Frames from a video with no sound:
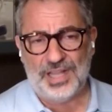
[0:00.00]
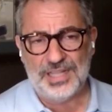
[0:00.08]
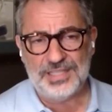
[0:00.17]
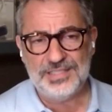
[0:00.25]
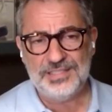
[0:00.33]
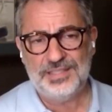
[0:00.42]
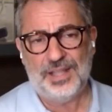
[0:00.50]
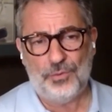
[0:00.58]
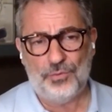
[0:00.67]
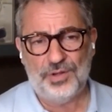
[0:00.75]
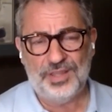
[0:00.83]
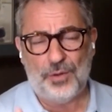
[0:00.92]
line
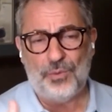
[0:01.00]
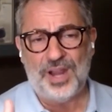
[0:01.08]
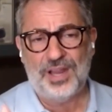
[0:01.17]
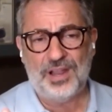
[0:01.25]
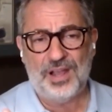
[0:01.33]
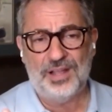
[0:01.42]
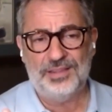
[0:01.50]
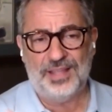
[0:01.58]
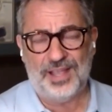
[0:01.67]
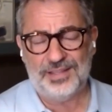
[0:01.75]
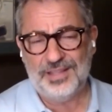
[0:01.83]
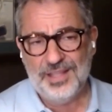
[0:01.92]
that were in direct
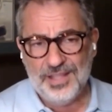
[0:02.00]
contact.